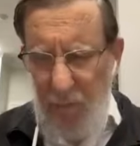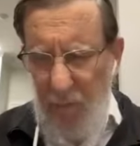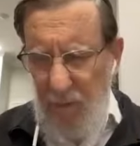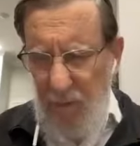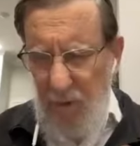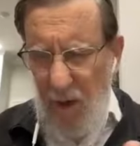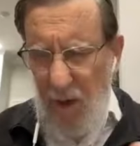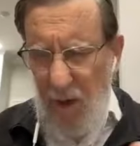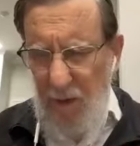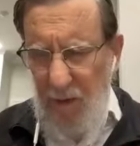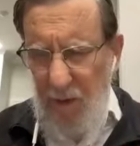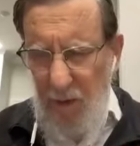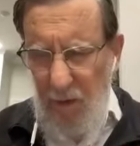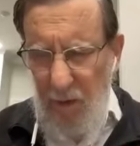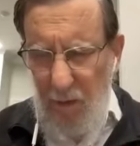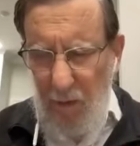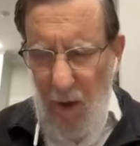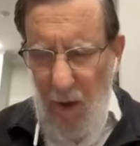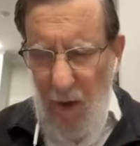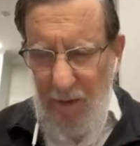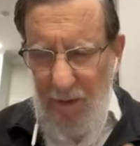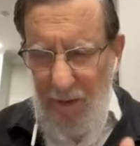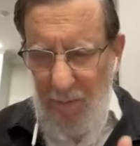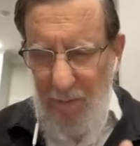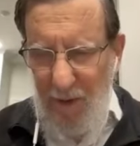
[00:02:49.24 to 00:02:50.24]
we've been talking a
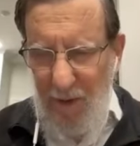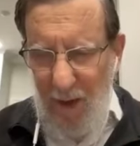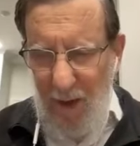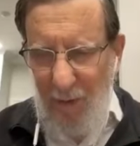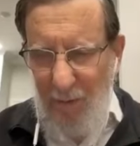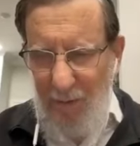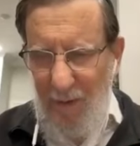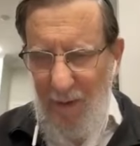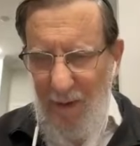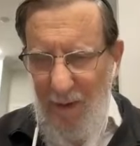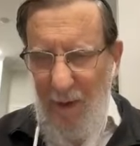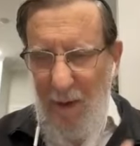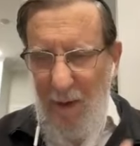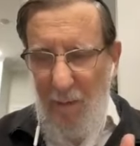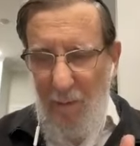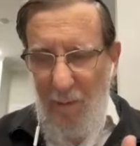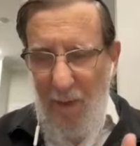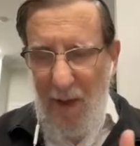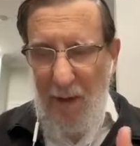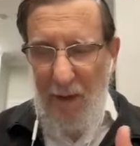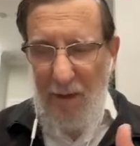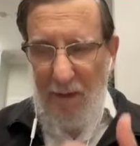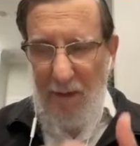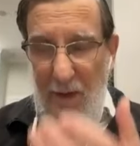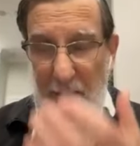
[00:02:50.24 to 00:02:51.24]
lot about
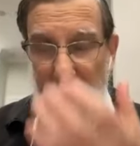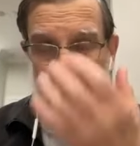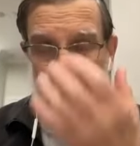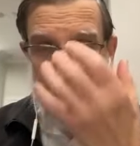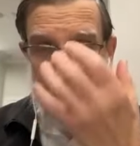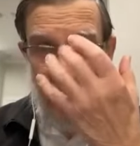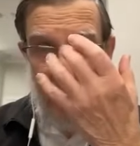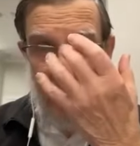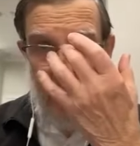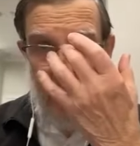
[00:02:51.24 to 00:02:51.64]
meditating